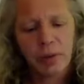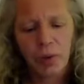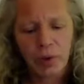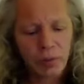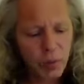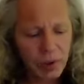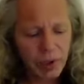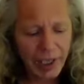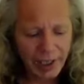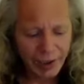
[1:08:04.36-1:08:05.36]
One
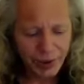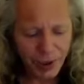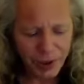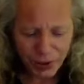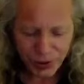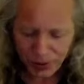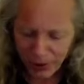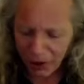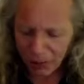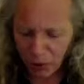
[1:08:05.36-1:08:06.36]
lady who I knew
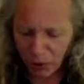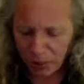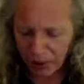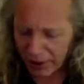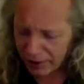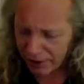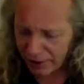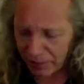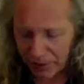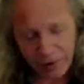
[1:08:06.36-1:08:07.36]
bought a place
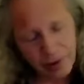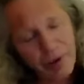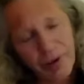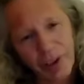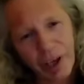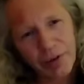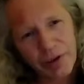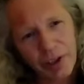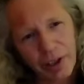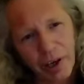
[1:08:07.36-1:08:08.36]
up on the Isle of
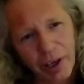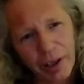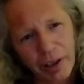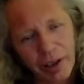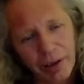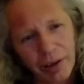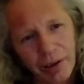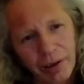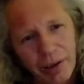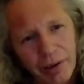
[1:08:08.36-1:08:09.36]
Skye.
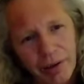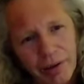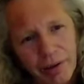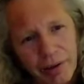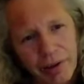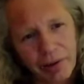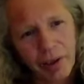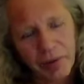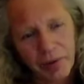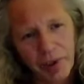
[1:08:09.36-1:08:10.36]
And you know, this
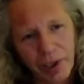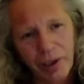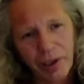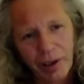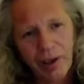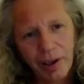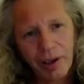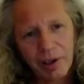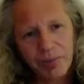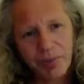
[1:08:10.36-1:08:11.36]
time of year
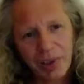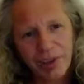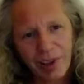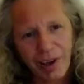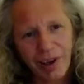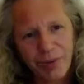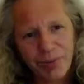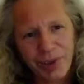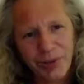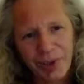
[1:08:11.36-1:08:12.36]
is pretty dark and
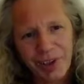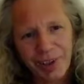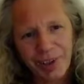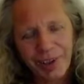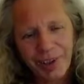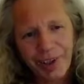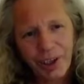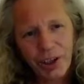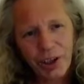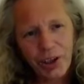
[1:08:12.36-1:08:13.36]
pretty windy.
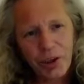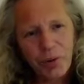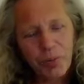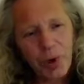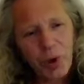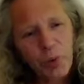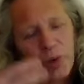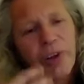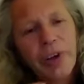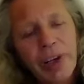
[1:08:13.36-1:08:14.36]
But
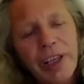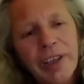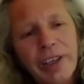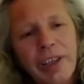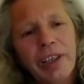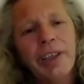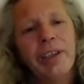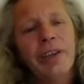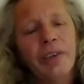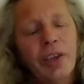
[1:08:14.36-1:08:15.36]
with her
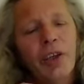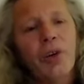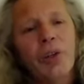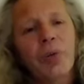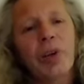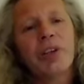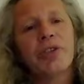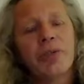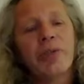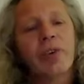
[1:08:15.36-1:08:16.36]
NDE, the only place
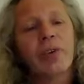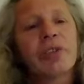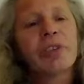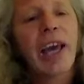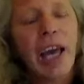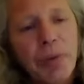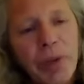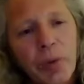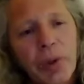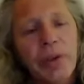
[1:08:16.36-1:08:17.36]
she felt
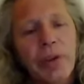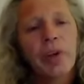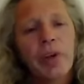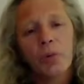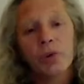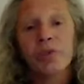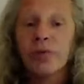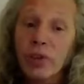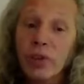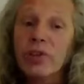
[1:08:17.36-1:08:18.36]
happy with was
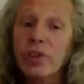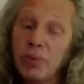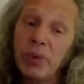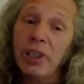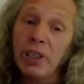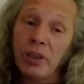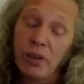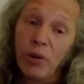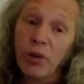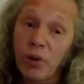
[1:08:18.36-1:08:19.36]
virtually being
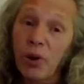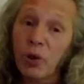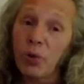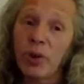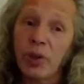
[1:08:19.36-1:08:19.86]
on her own.